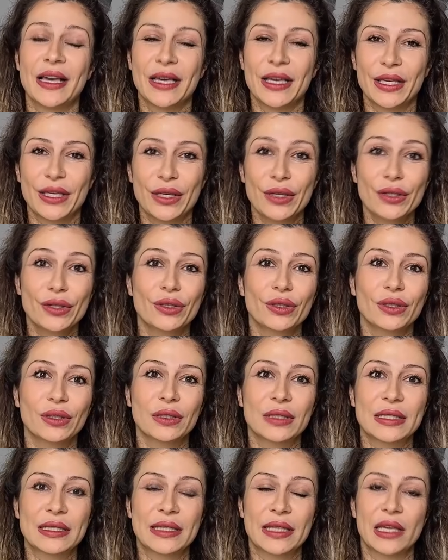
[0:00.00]
you should
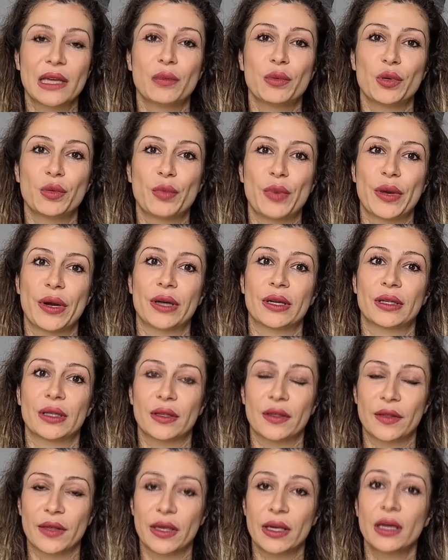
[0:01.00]
stay prepared,
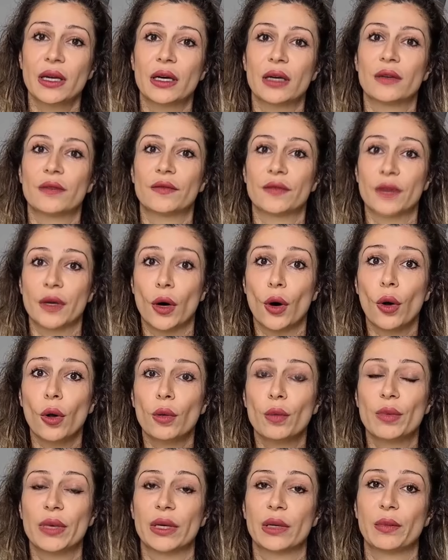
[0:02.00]
think of the
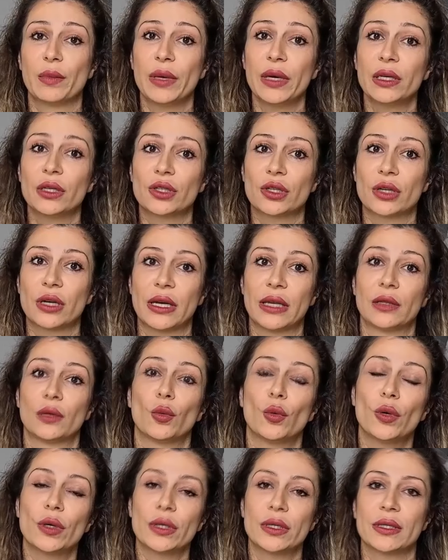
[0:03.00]
whole big picture and
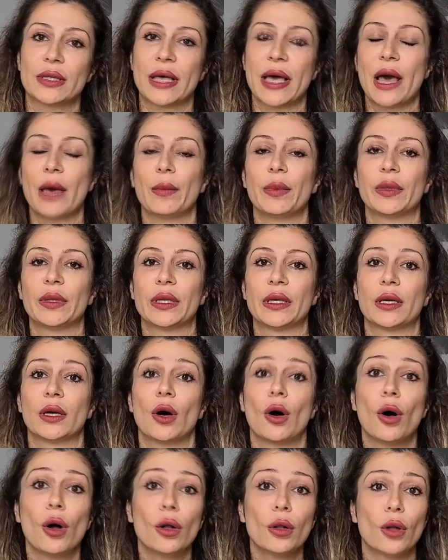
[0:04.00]
what is happening
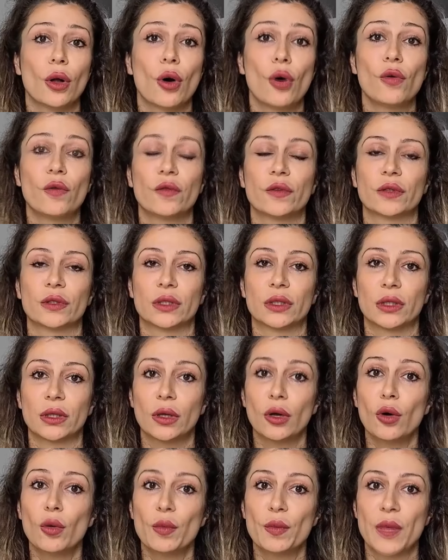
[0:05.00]
all over the
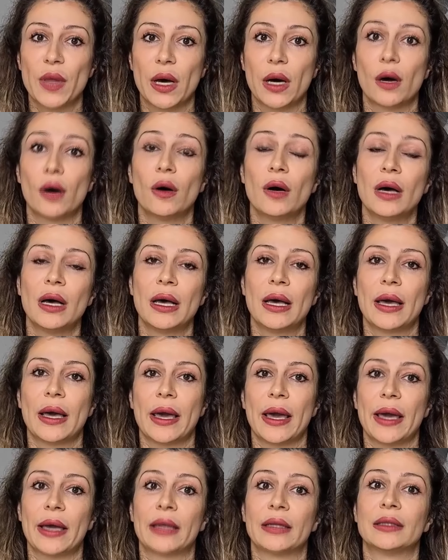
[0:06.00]
globe now.
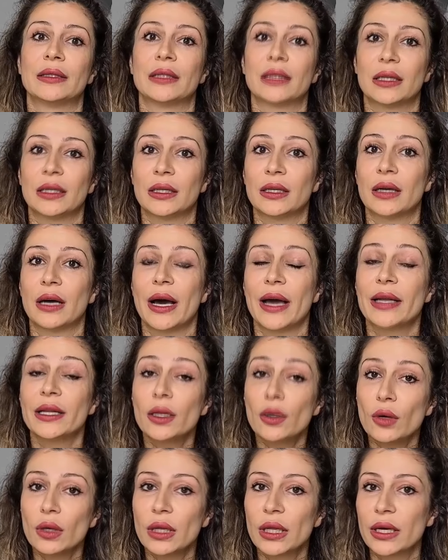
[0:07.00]
And I
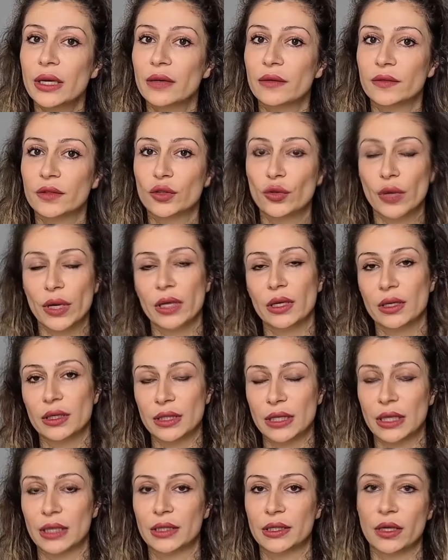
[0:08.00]
know a lot of traders
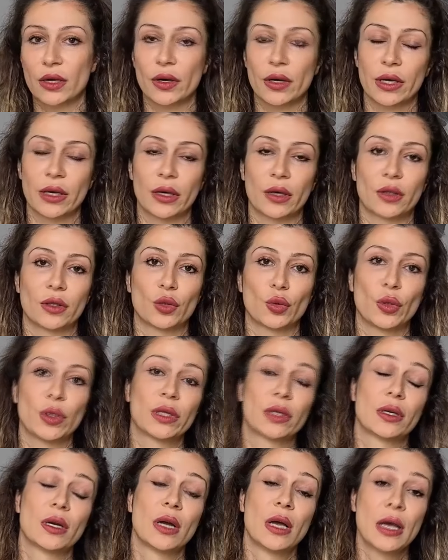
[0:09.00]
are talking on
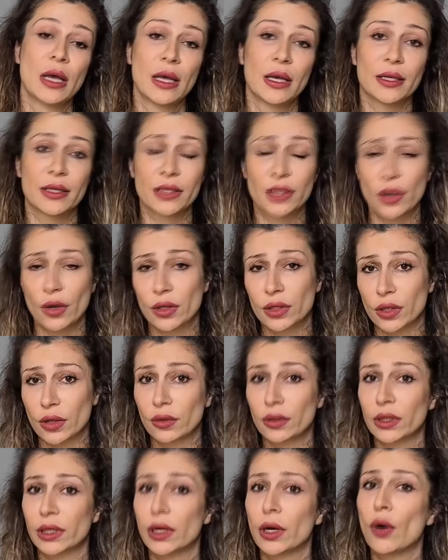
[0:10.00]
Twitter, stocks
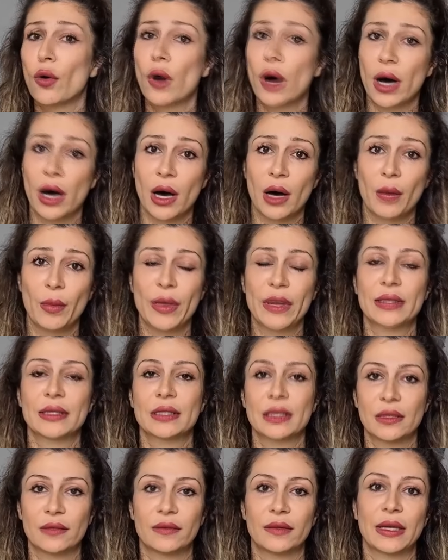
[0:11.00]
only go up and
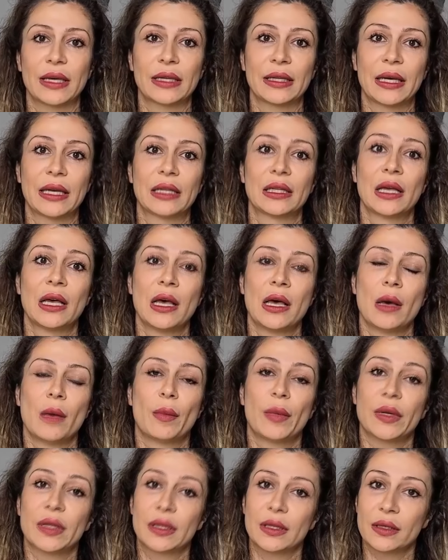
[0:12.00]
stuff like that.
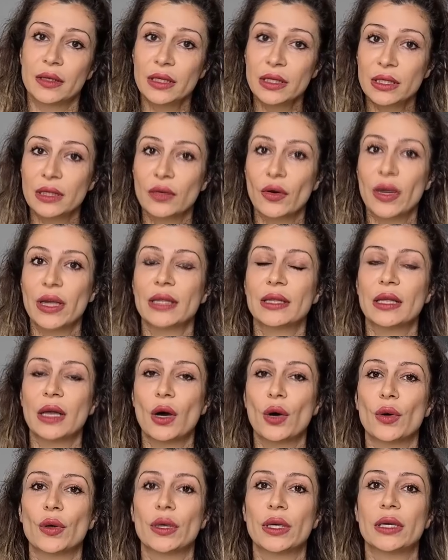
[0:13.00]
But this right
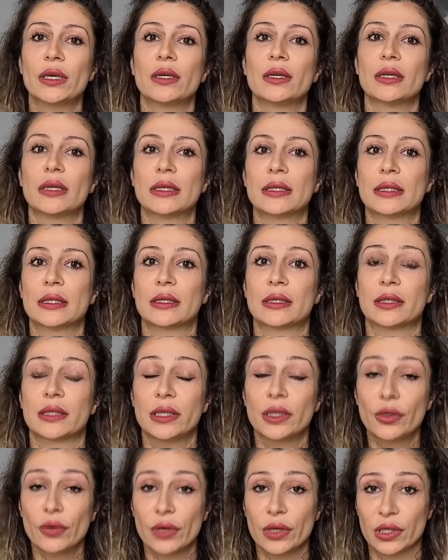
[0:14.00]
now here is a
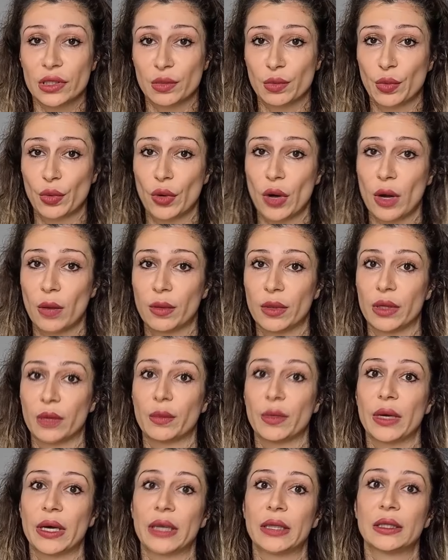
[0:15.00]
serious problem,
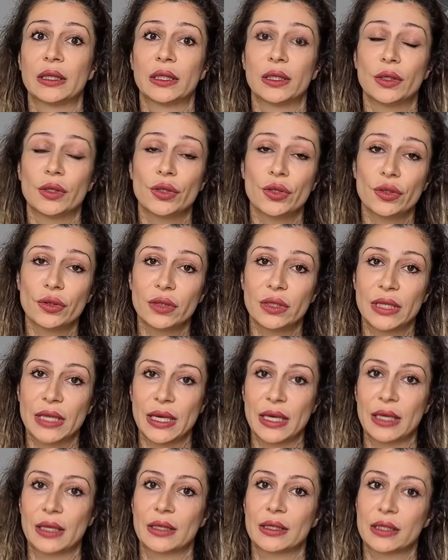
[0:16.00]
and you should
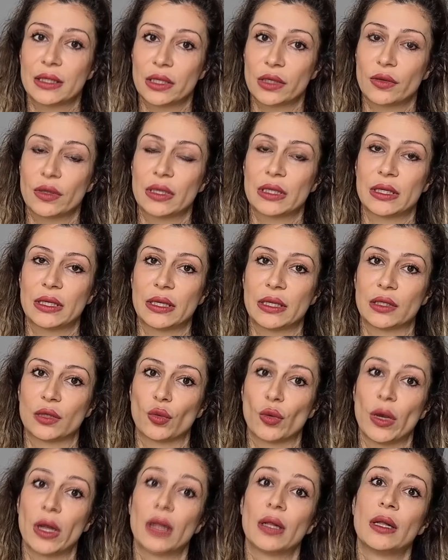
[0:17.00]
take it seriously as
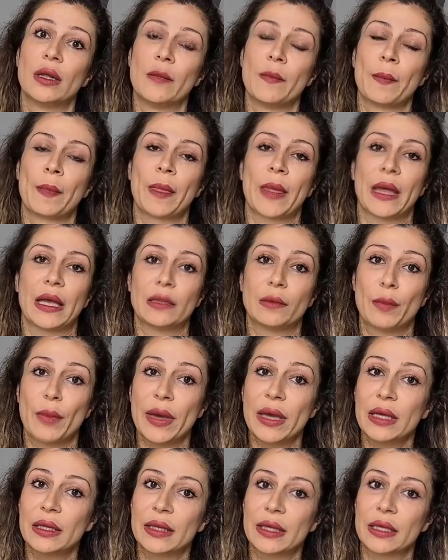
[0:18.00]
well and pay
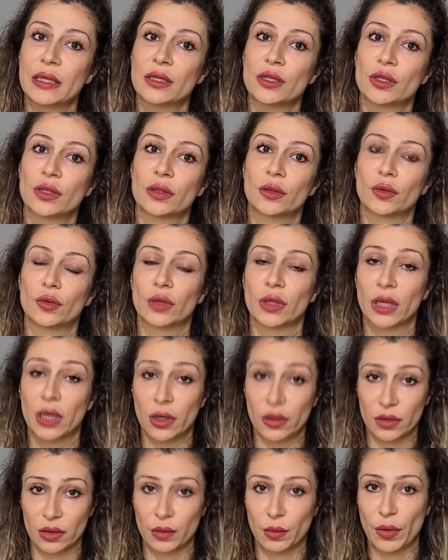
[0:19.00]
attention to the
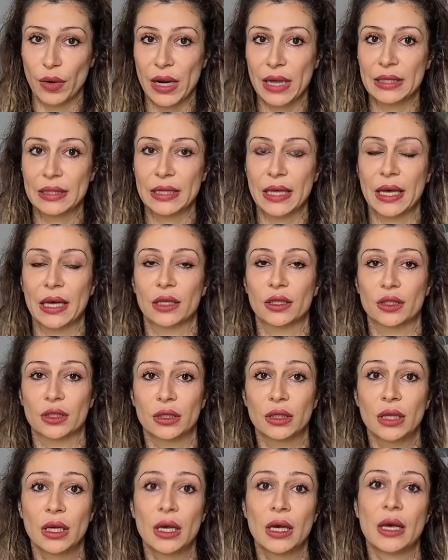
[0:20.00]
current price
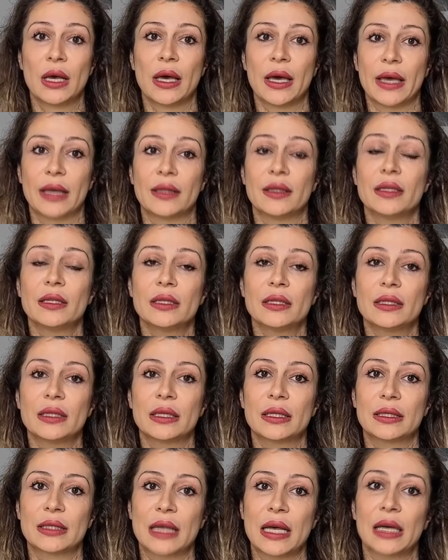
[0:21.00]
action. And this is
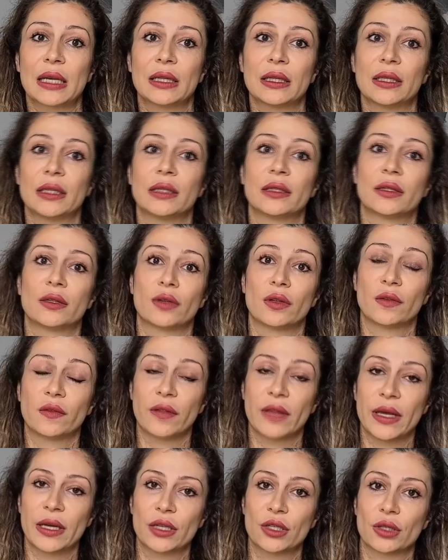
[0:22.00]
exactly the
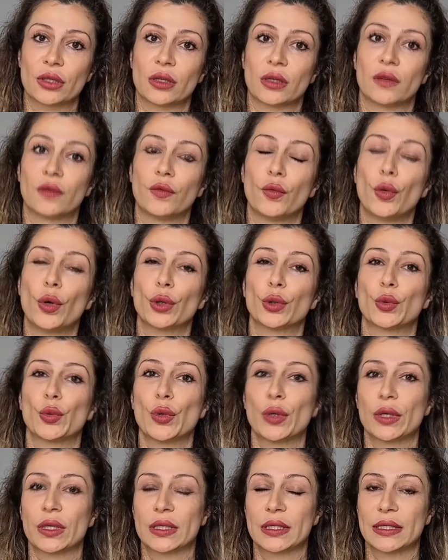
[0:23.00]
reflection of what we
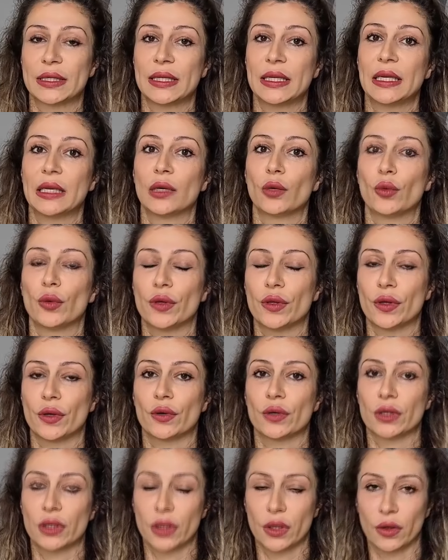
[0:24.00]
are seeing with
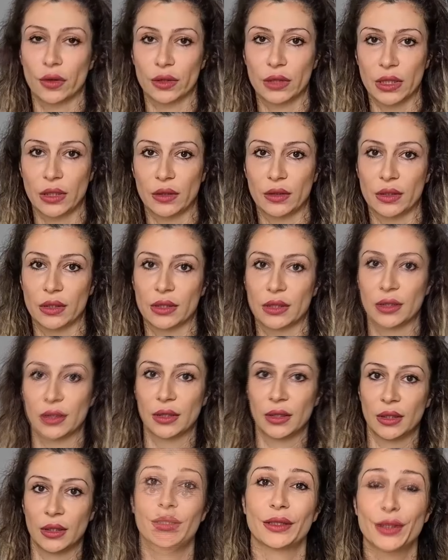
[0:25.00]
those lockdowns.
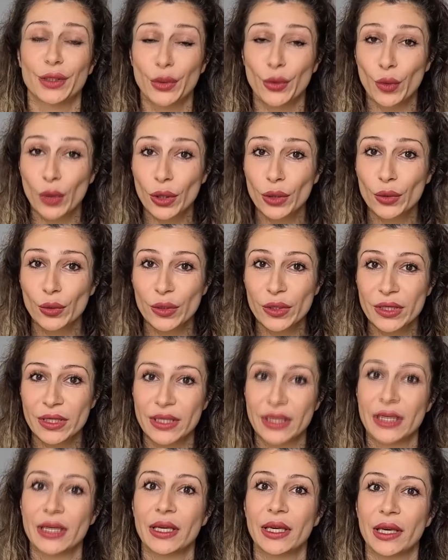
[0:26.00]
So what we are
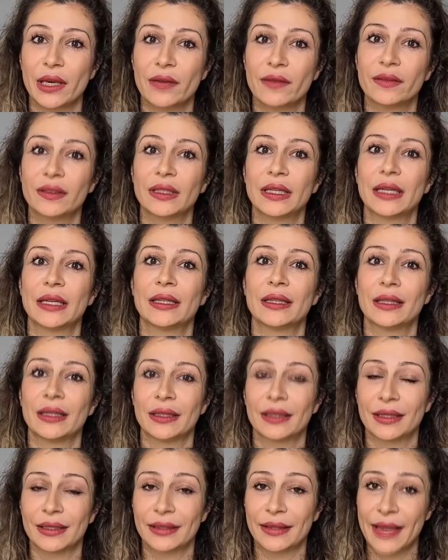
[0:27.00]
seeing even in
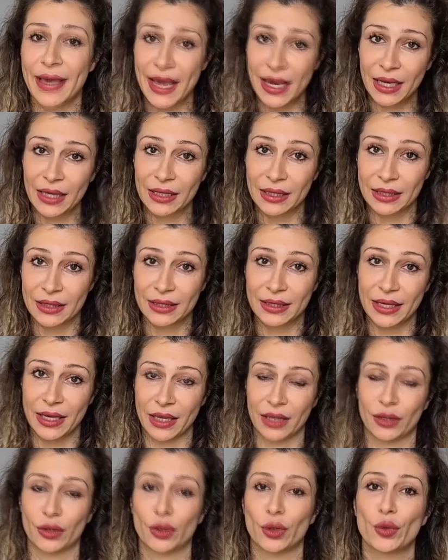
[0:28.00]
the tech
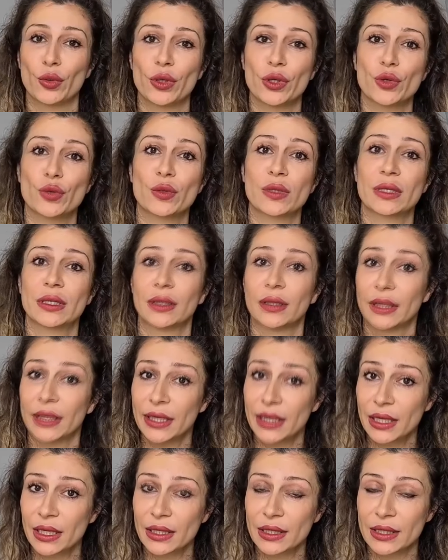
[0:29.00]
sector, which was a
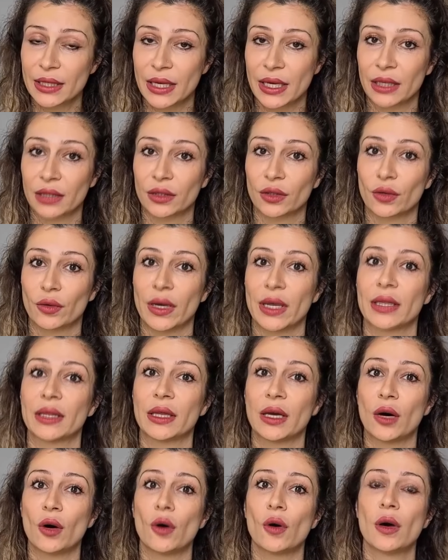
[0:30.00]
leading sector right
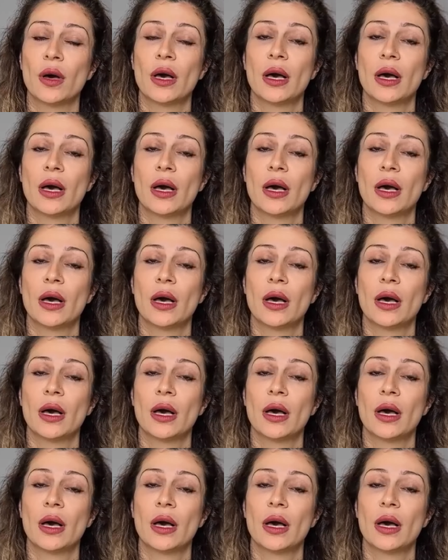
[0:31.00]
now,